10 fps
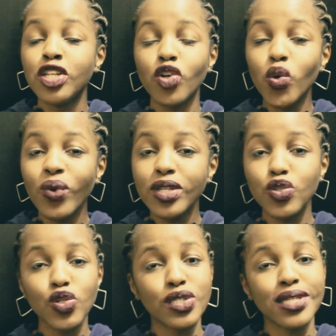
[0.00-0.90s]
Don't
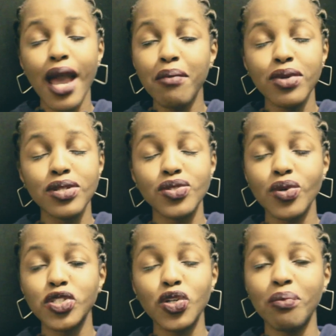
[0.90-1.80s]
waste your time on
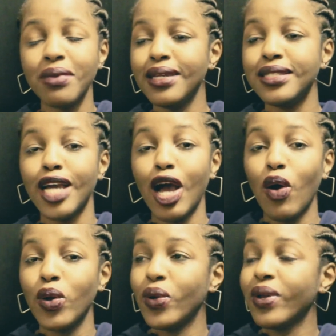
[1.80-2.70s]
social media
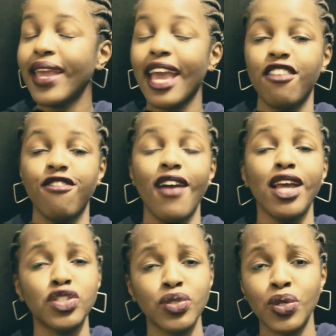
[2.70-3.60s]
on looking at
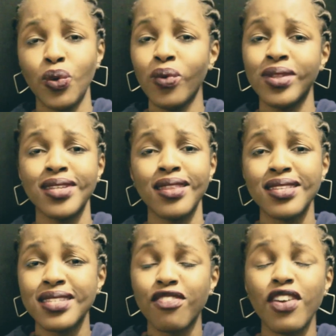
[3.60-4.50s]
fashion and all this other
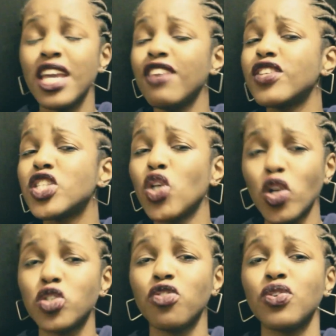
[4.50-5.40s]
stuff if it's
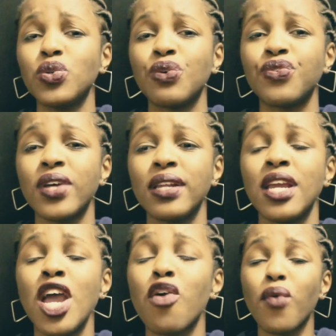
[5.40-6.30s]
not your field of study.
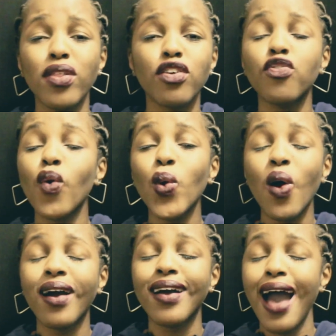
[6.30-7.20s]
Rather, follow
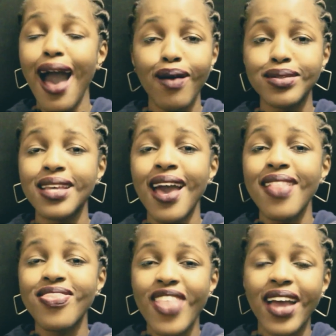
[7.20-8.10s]
accounts
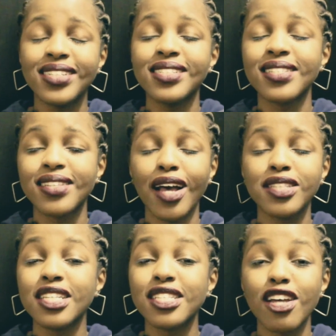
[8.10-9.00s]
that
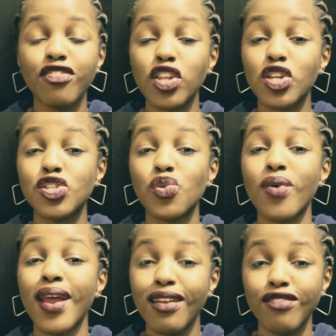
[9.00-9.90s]
discuss stuff that is
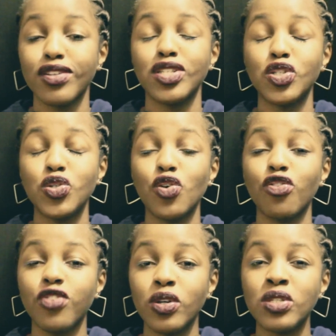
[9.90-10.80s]
relevant to your
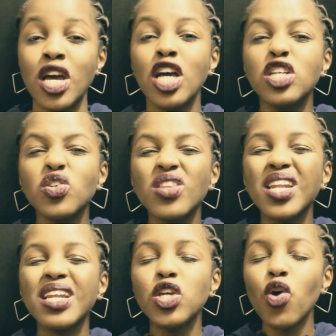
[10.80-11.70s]
field so
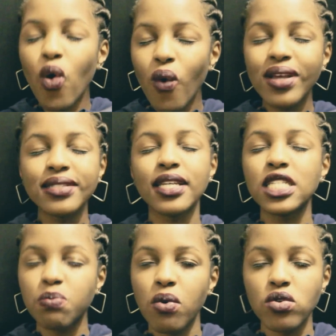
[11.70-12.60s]
that you're always
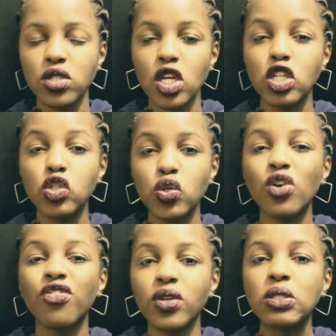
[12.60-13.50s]
exposed to
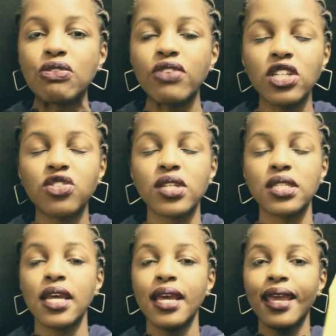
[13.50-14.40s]
your field of
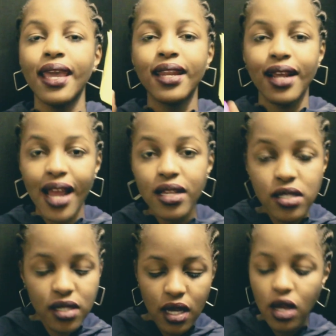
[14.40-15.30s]
interest. In
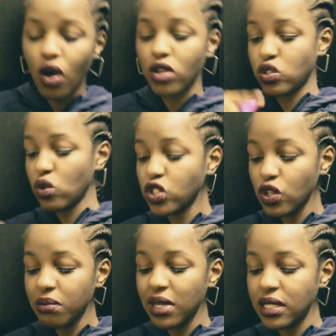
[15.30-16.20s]
class, on
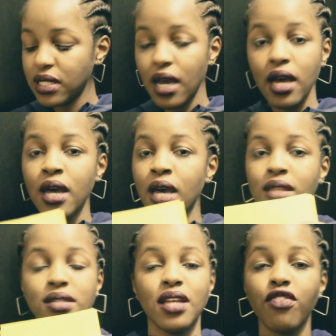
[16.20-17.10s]
social media,
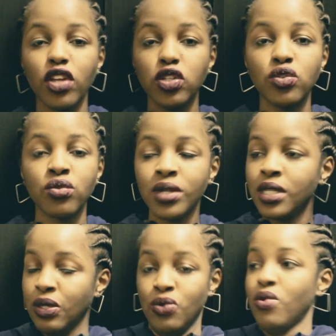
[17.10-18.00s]
the stuff that you
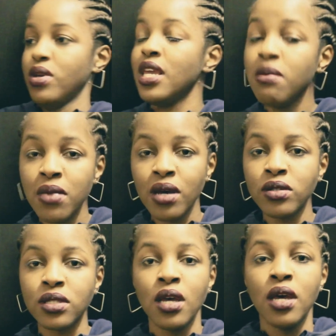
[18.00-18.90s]
read, your
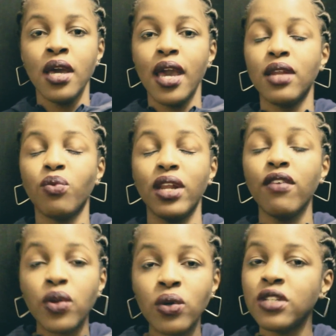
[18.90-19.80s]
emails, and
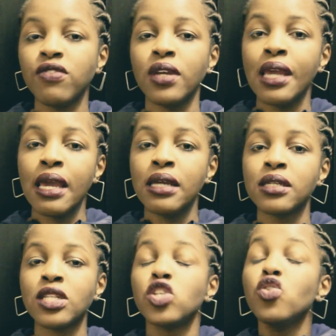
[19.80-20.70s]
whatever
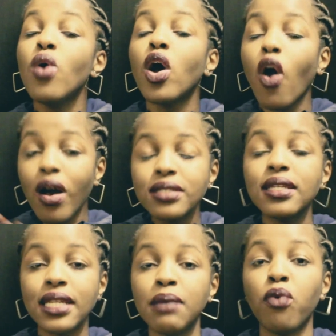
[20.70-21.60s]
notifications, you are
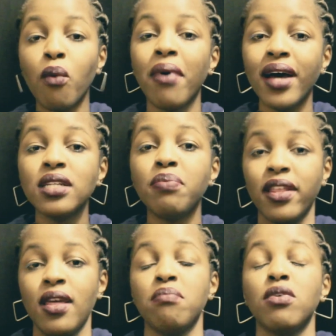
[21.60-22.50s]
constantly bombarded by
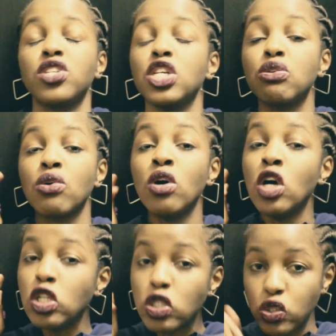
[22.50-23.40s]
that material.
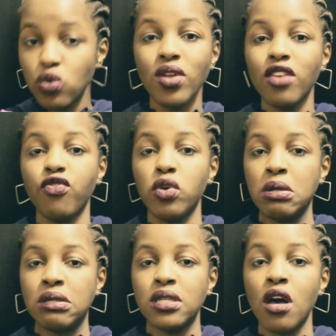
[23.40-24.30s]
Do that for
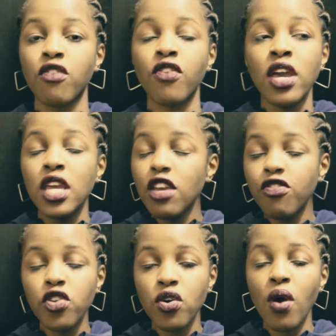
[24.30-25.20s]
yourself.
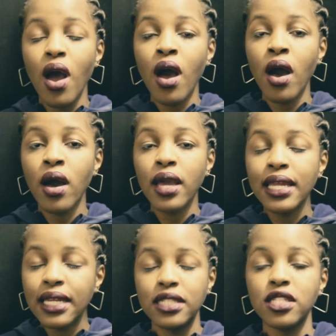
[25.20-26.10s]
If you are
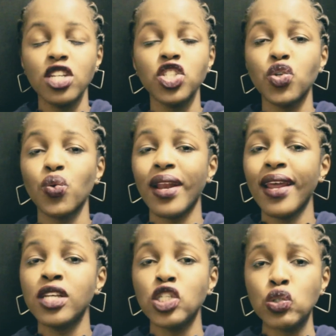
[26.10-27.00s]
in international
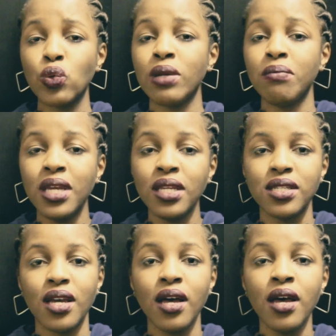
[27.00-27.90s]
relations or in
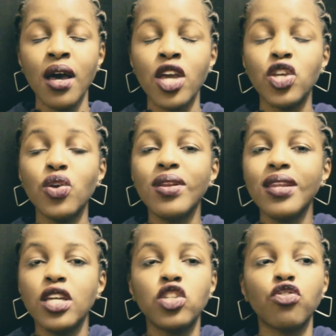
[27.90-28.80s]
media, you
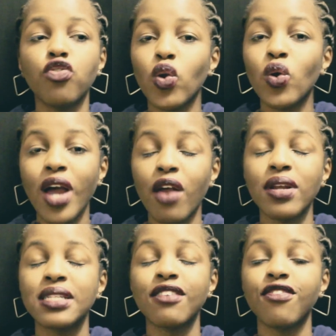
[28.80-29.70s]
need to follow
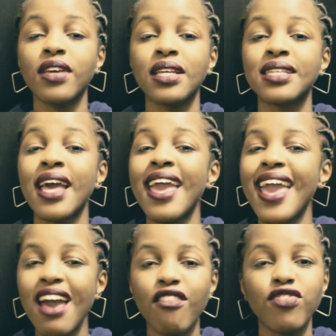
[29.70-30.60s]
current affairs.
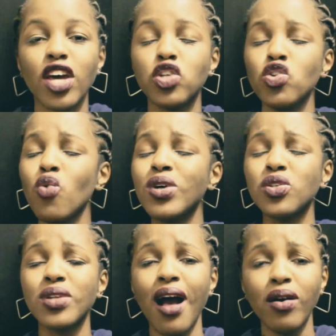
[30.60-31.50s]
Have that. Know
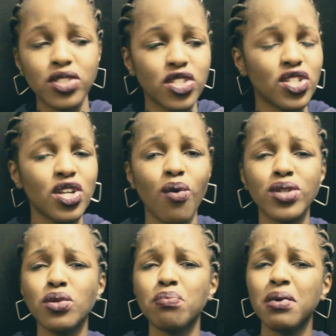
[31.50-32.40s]
what's on Al Jazeera,
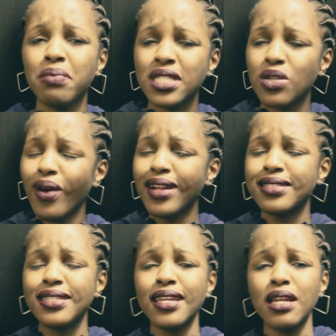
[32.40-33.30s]
what's on BBC, what
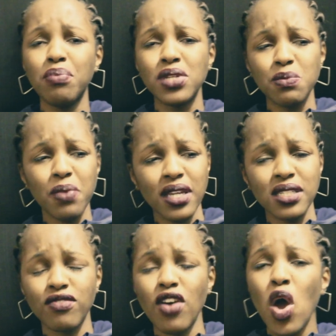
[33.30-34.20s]
is CNN
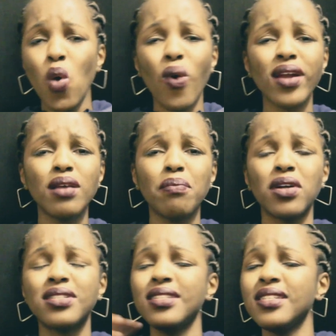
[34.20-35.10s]
perspective, what
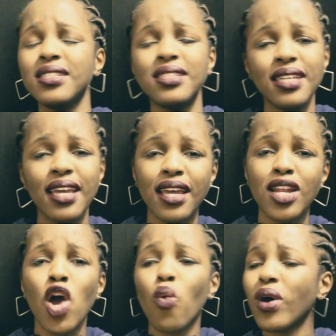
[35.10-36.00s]
about CGTN,
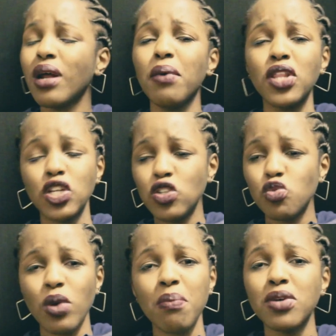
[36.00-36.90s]
what about the
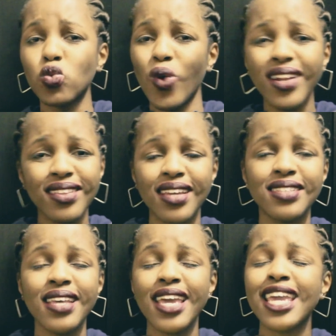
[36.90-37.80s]
newspapers, what are they
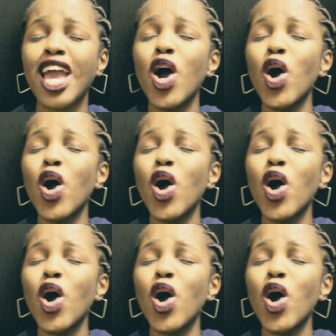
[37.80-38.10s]
saying?